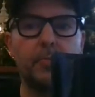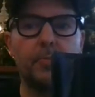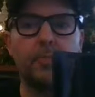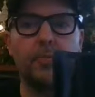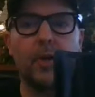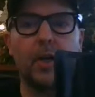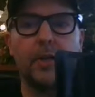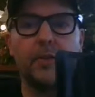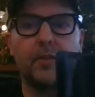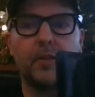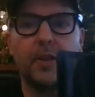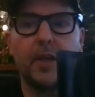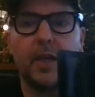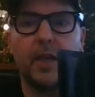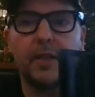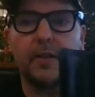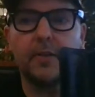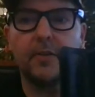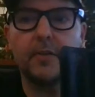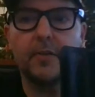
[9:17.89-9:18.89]
price
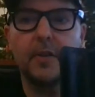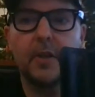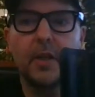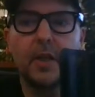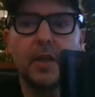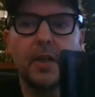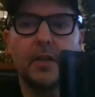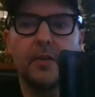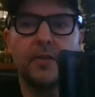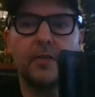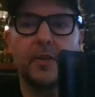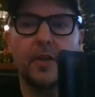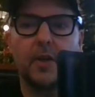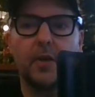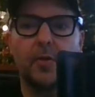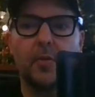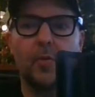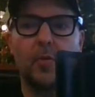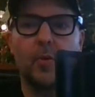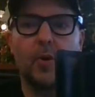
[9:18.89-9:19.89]
gains.
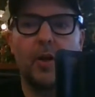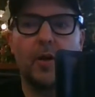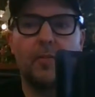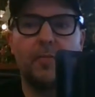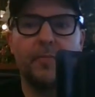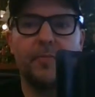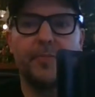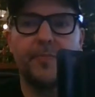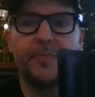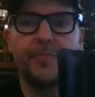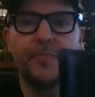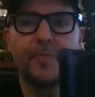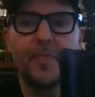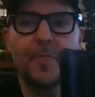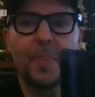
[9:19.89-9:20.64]
So um,